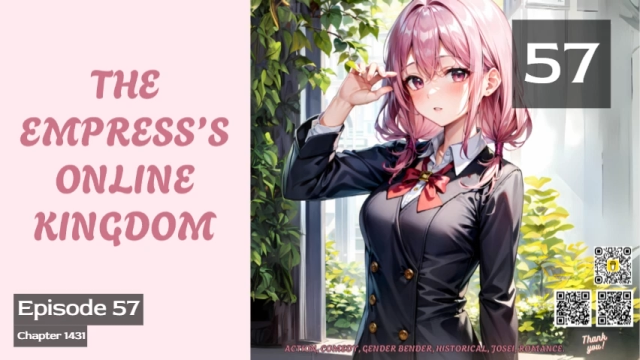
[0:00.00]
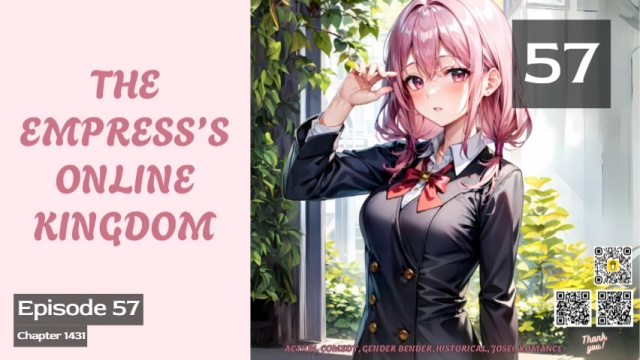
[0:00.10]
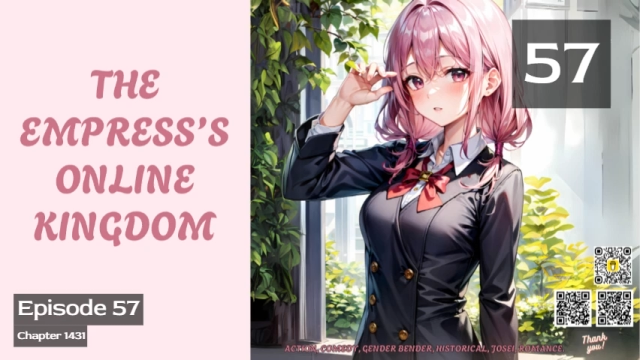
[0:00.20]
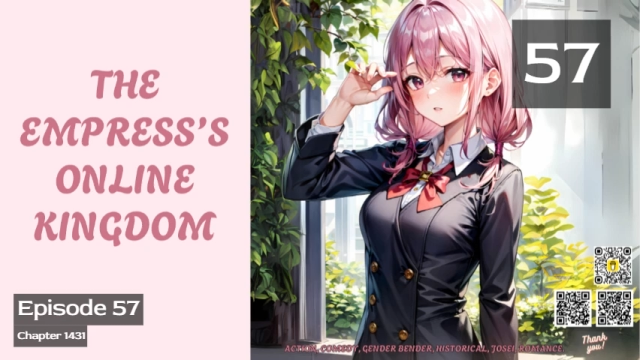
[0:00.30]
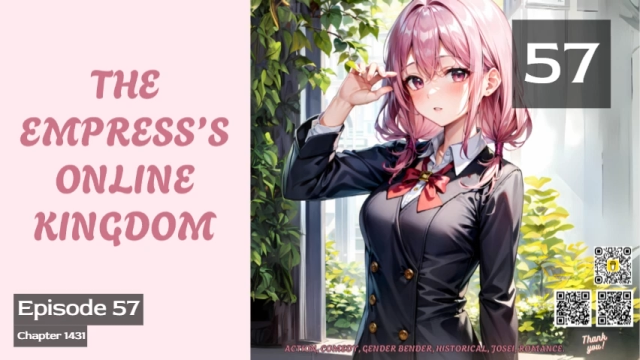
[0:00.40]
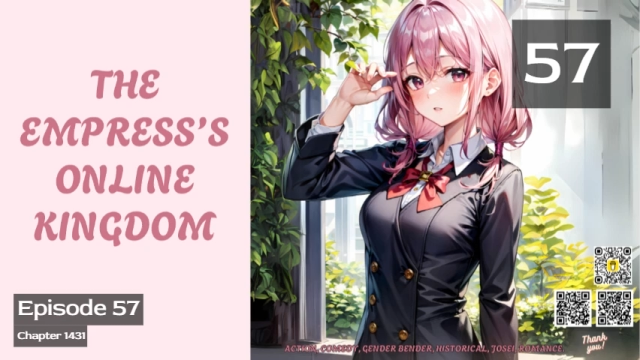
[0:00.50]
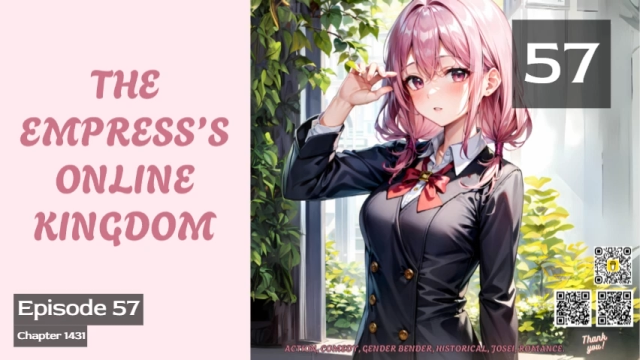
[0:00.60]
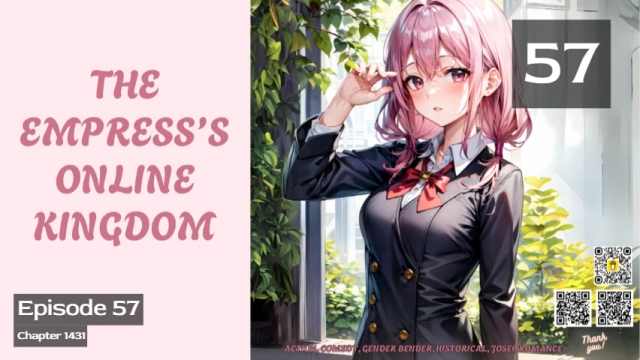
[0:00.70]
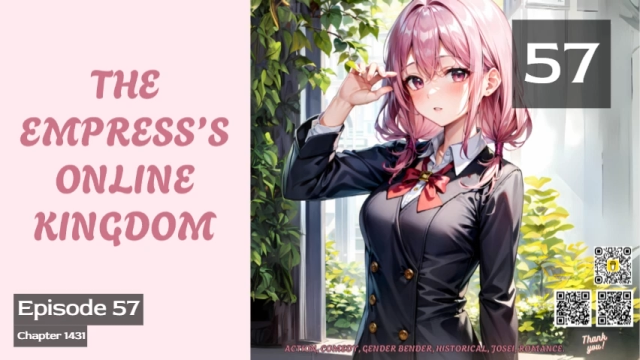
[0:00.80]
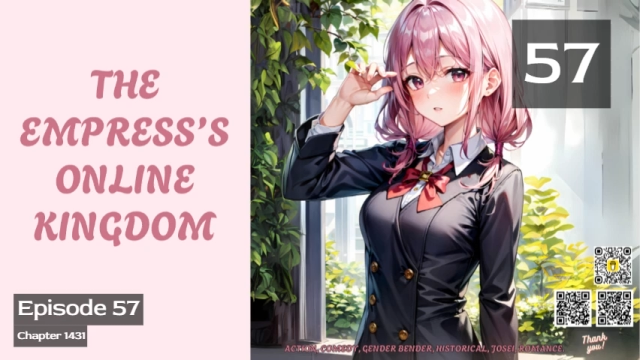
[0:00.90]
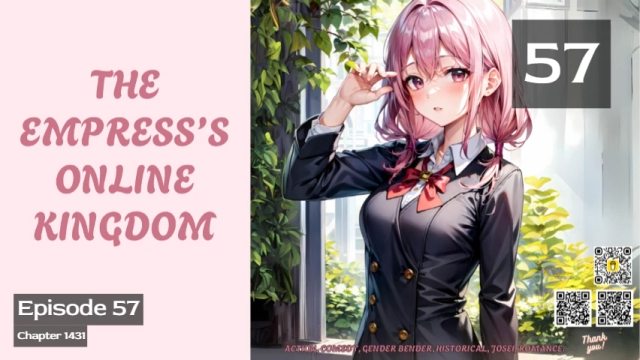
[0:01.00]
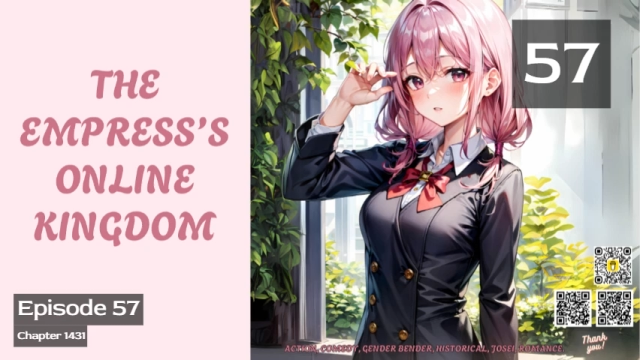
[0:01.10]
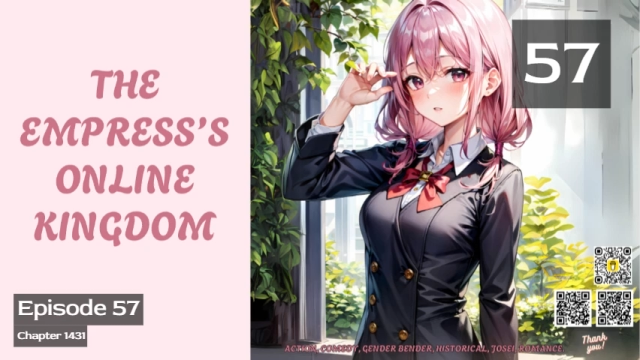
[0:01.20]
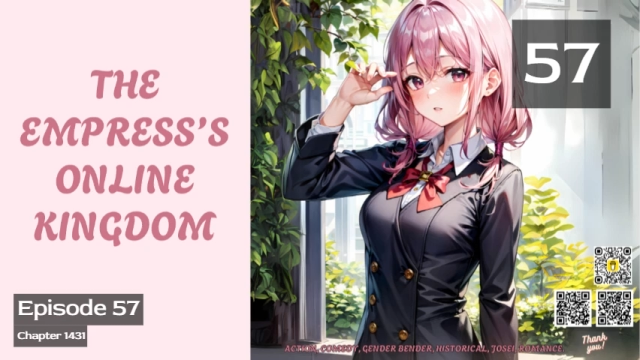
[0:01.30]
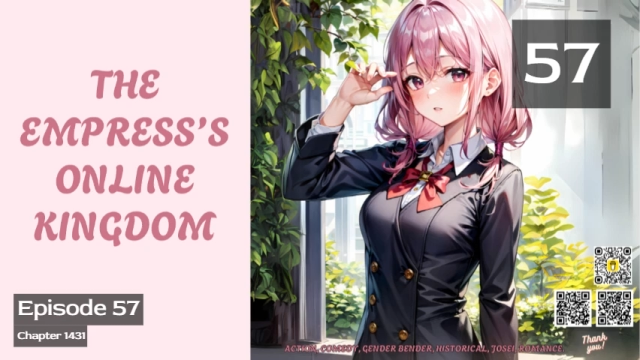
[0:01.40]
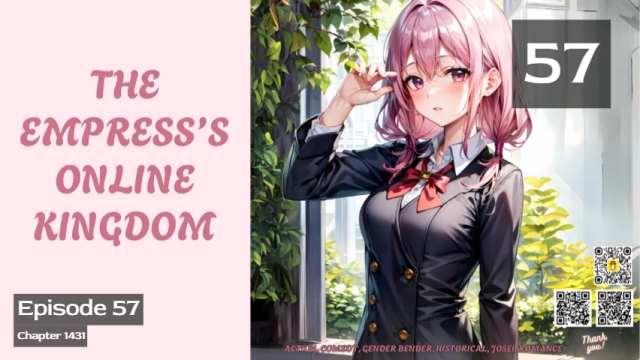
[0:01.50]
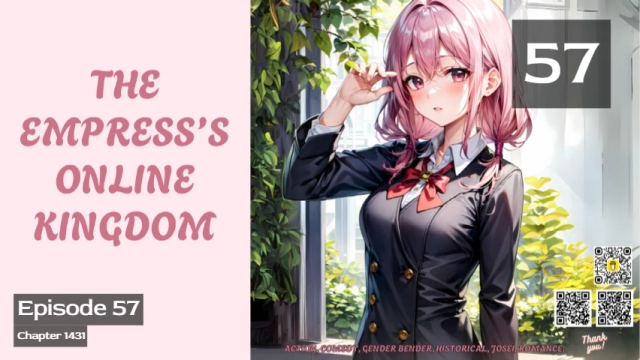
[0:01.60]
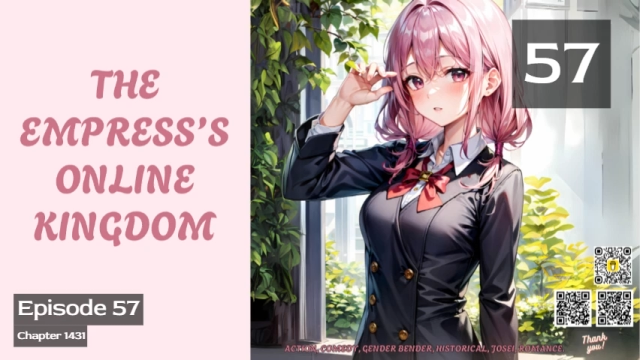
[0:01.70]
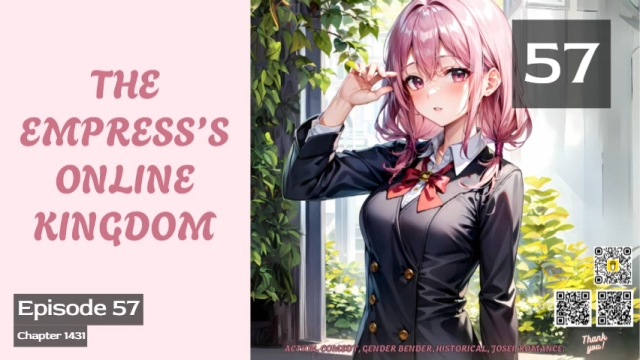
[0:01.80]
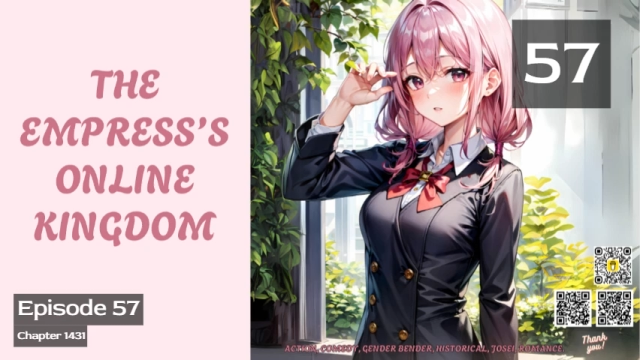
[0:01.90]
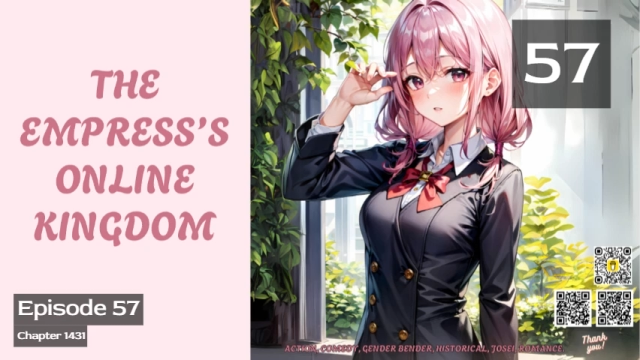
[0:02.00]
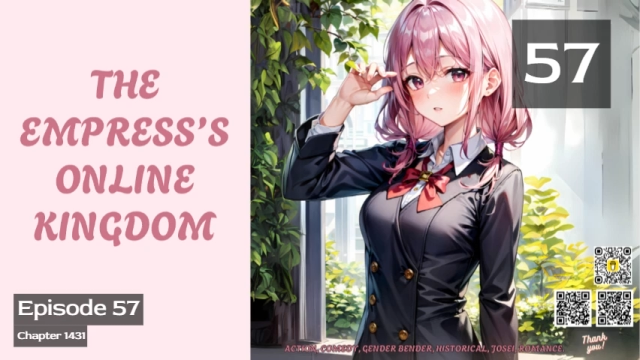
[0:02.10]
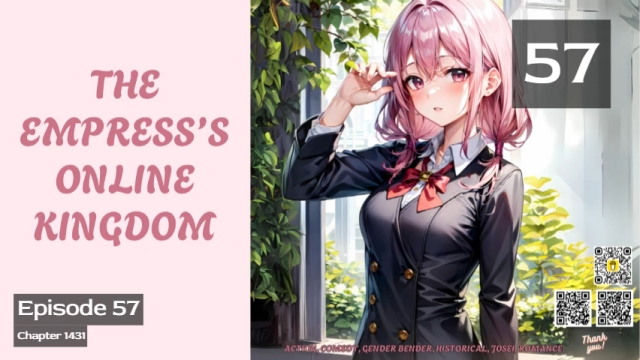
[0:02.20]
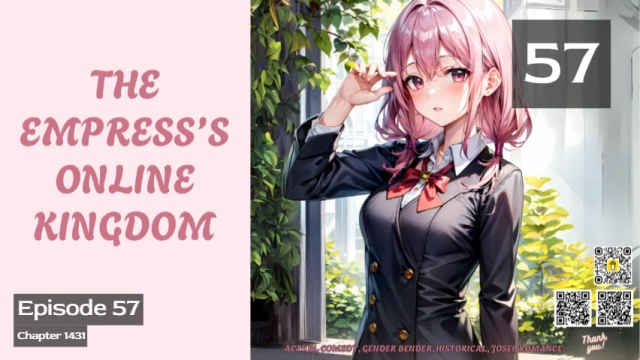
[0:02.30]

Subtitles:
Diamond rings did not have this concern.